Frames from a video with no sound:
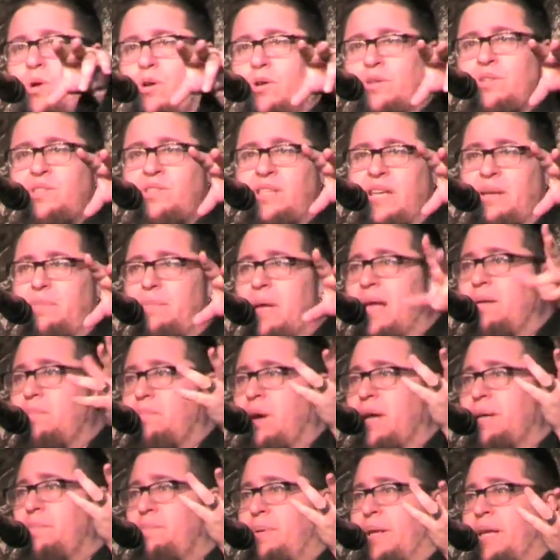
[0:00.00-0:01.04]
her seatmate
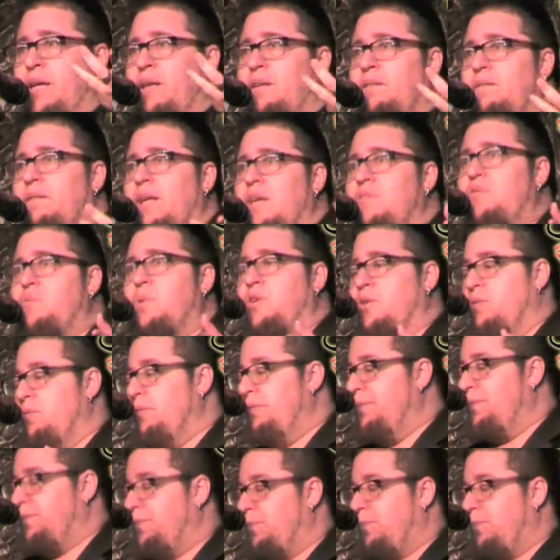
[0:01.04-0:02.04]
might be, as we do.